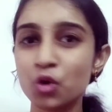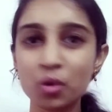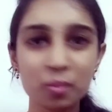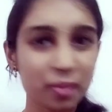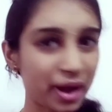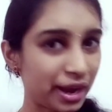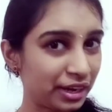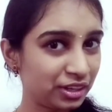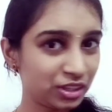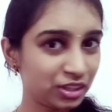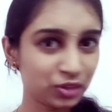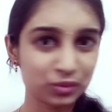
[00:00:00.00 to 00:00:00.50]

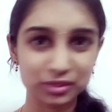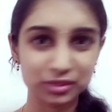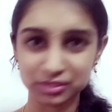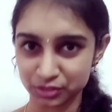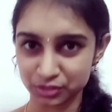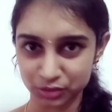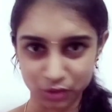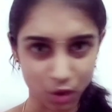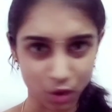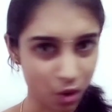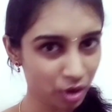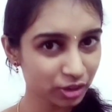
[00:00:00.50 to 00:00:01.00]
Mindtree was
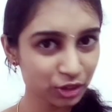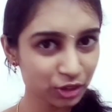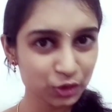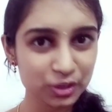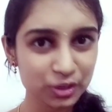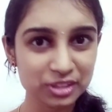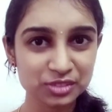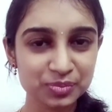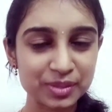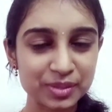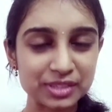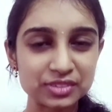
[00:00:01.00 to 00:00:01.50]
not US
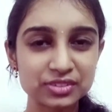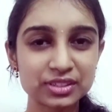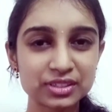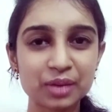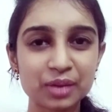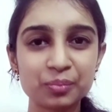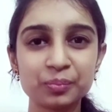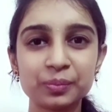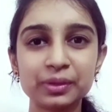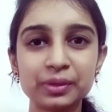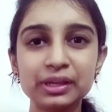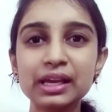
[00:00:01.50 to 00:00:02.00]
based
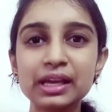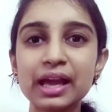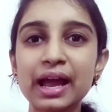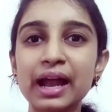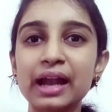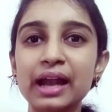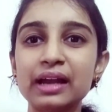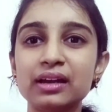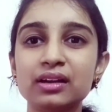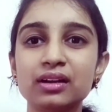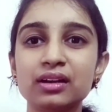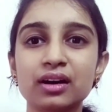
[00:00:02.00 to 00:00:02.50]
company,
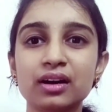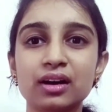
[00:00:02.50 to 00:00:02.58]
and